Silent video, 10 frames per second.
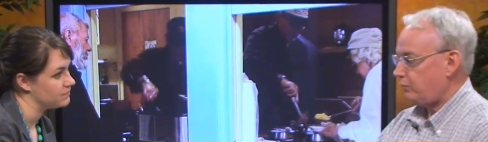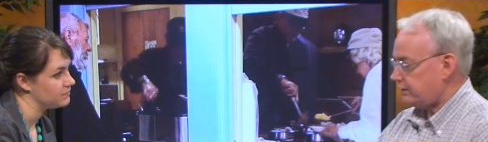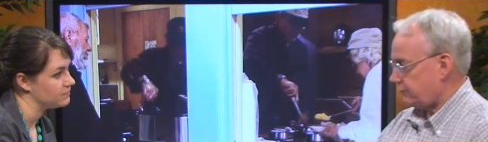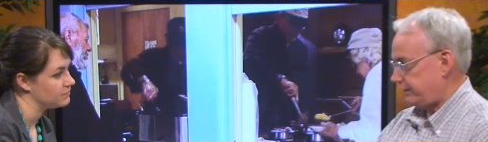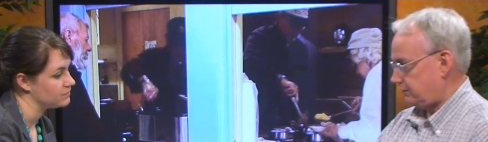
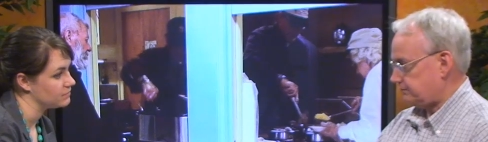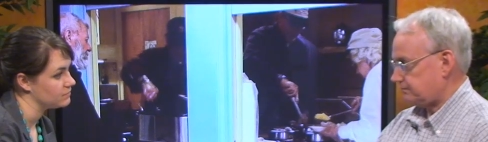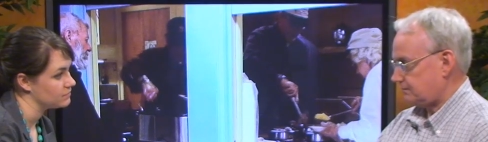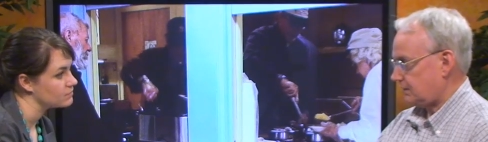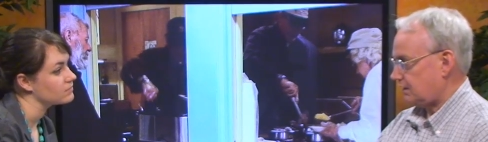Speaker 1: We invite
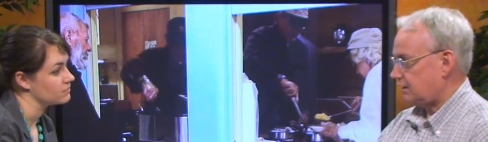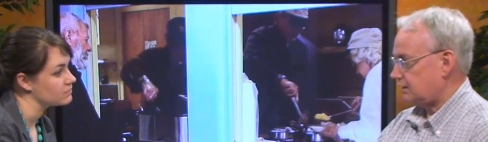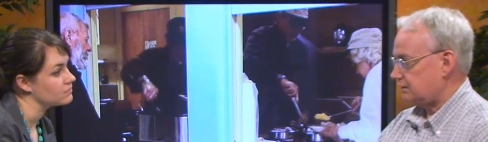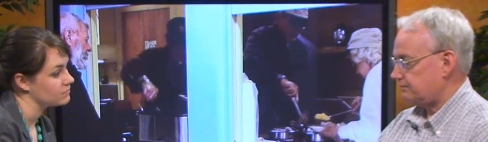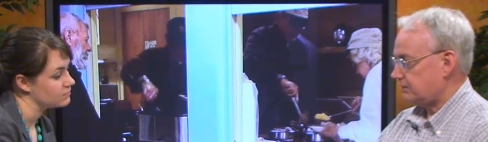them.
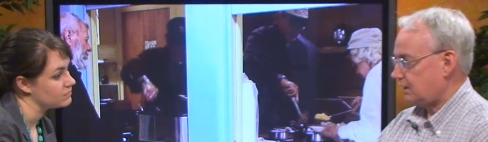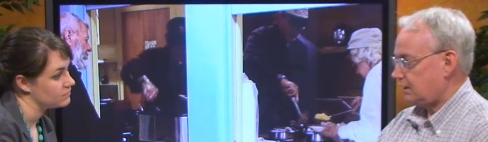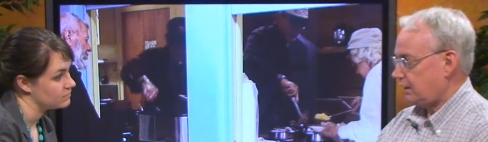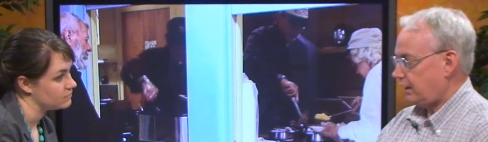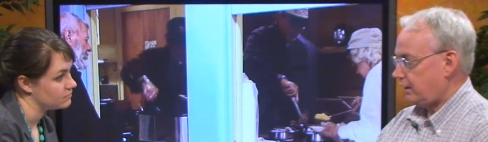Um,
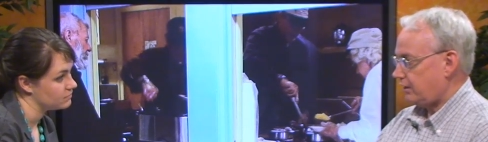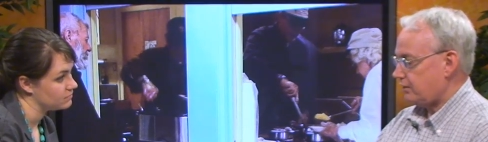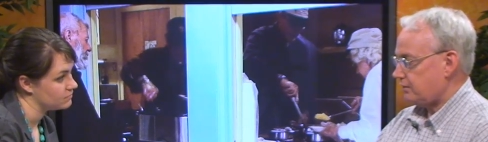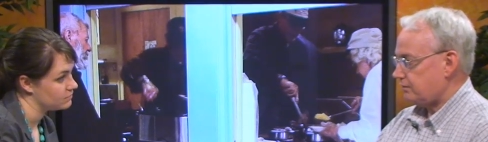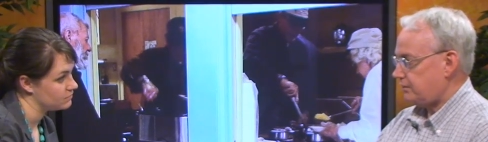
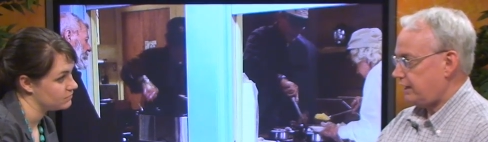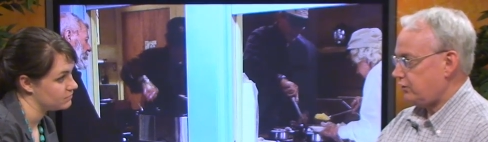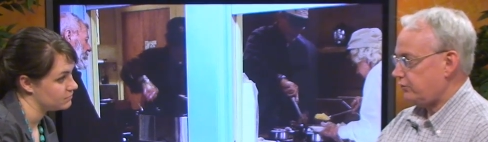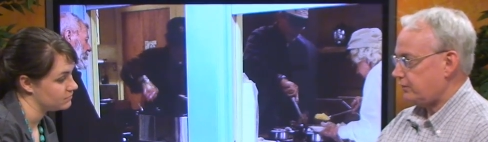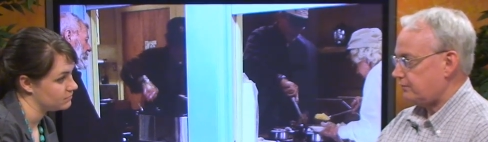
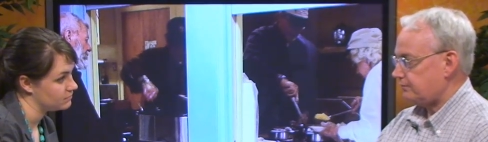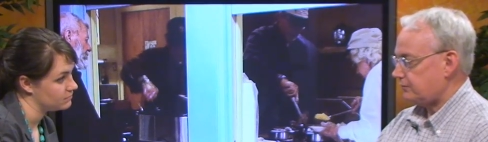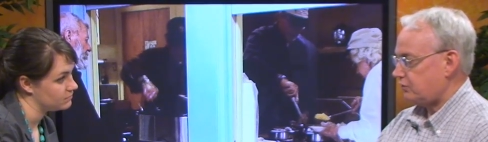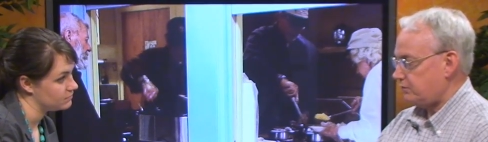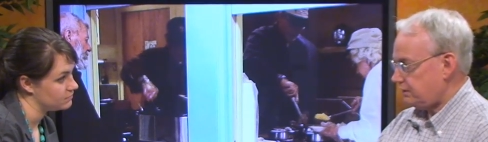they know
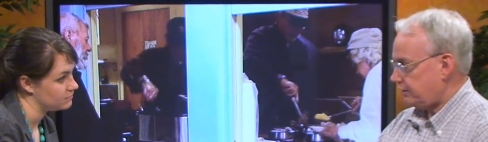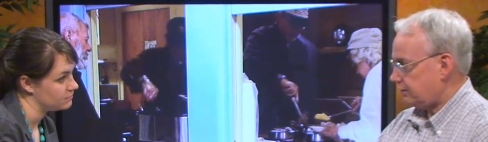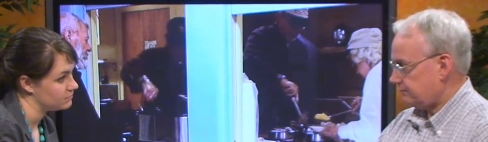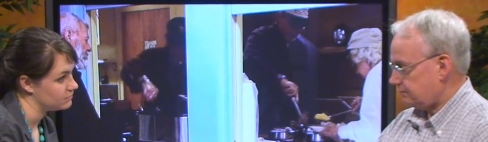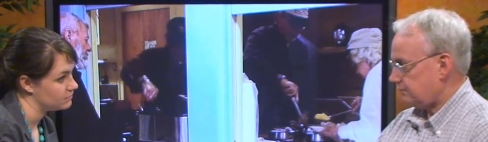to, to be
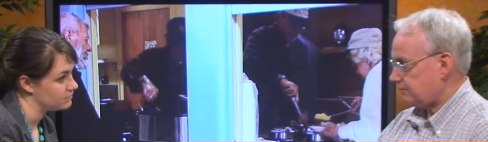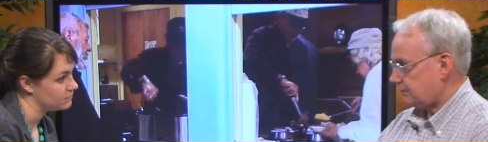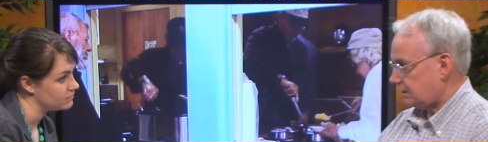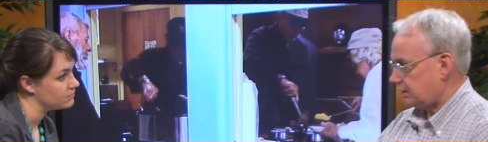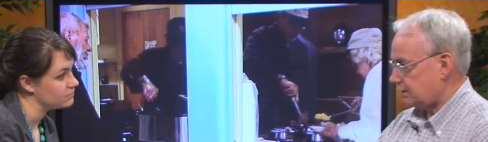there
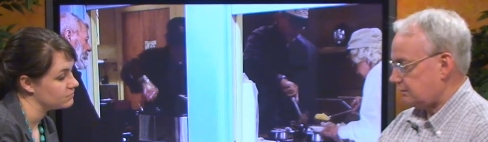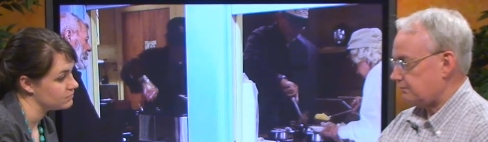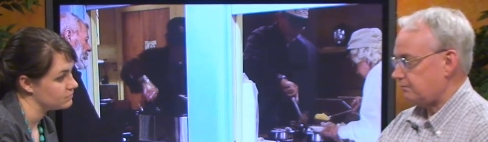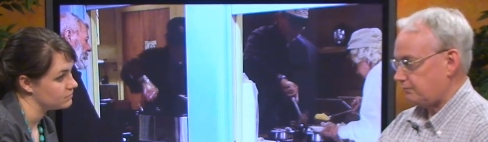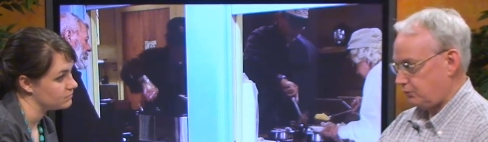
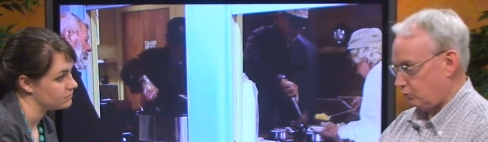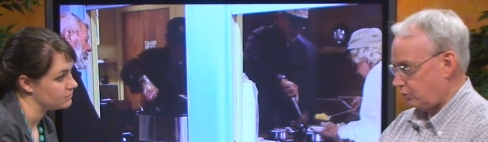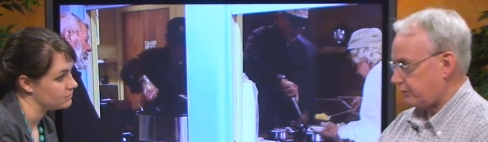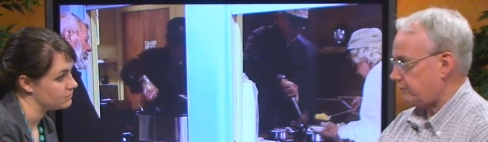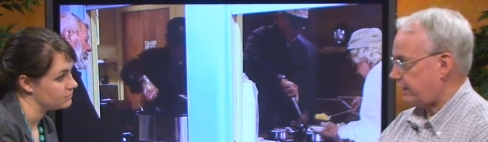um, through
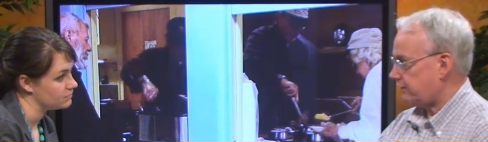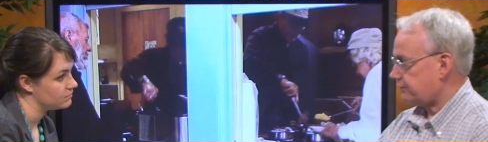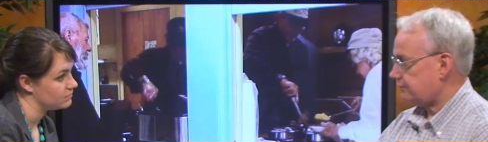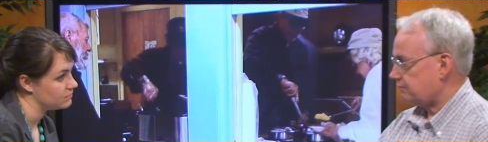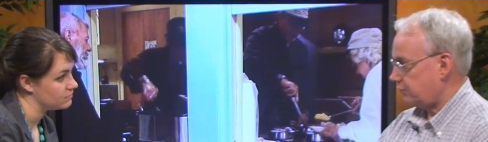word of
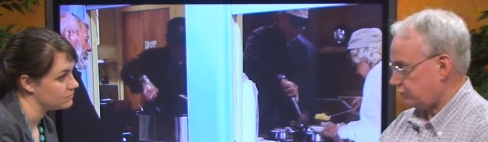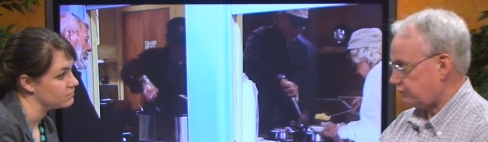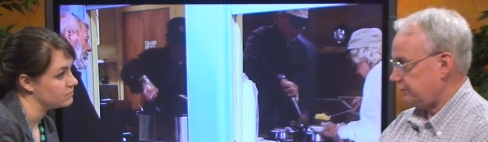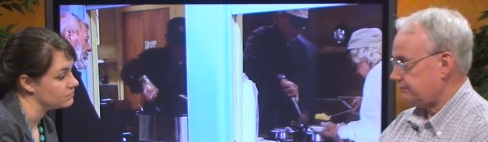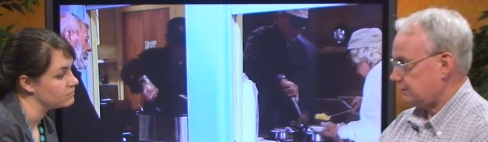mouth
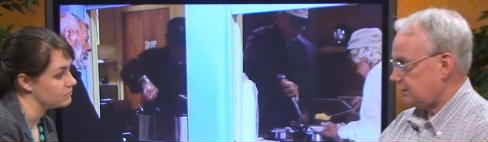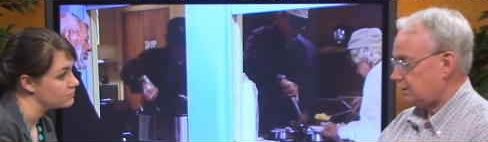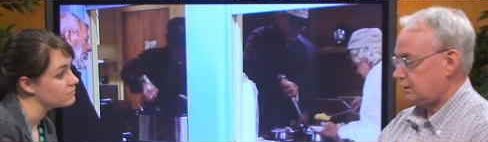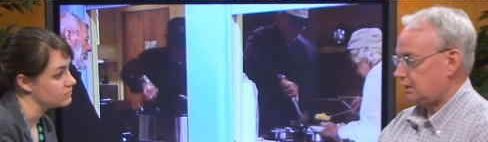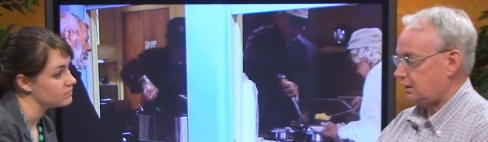mostly,
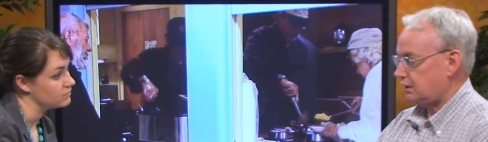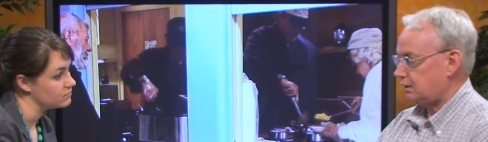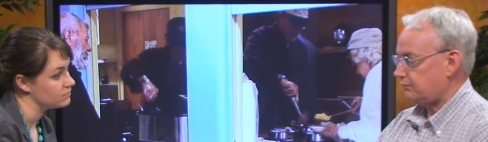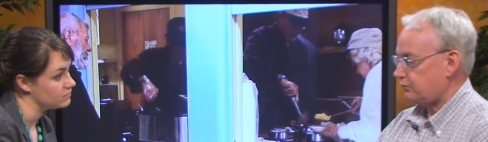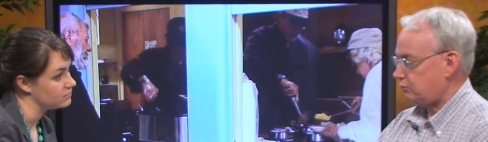
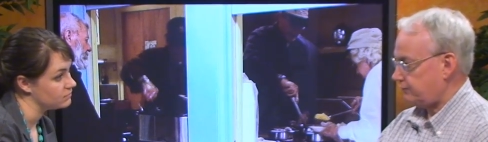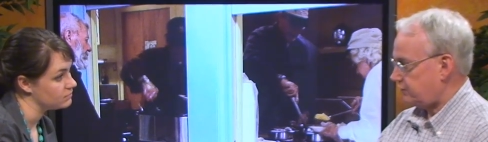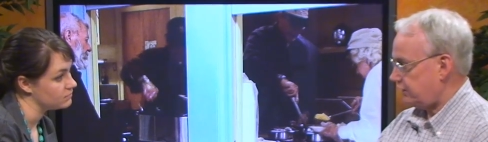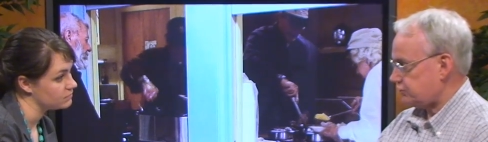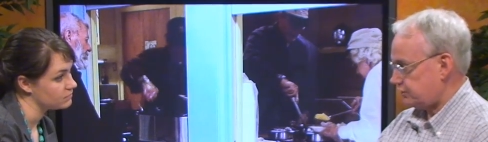um, through
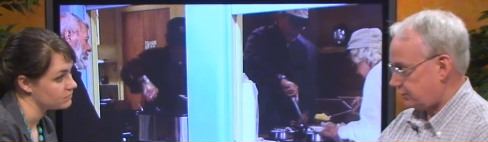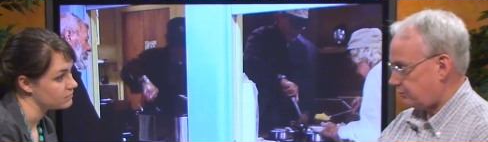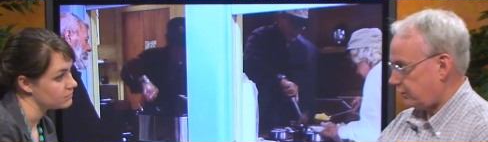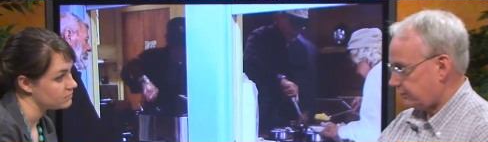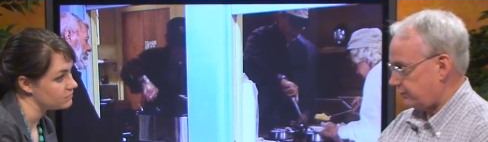invitation
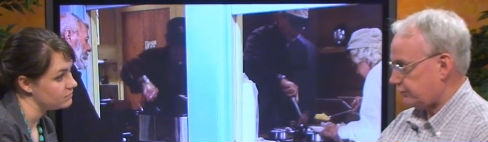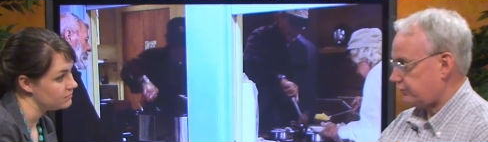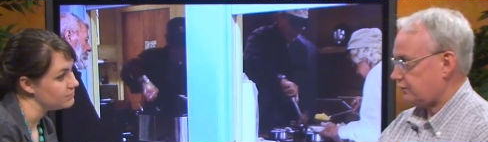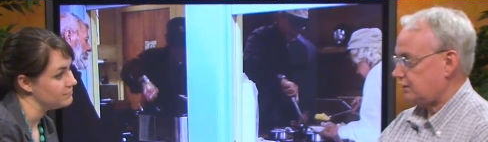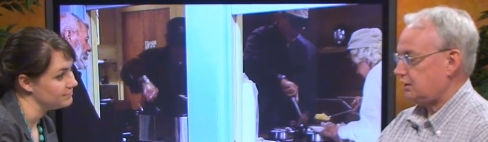at the
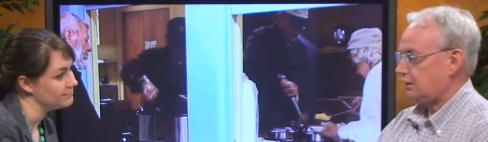breakfast.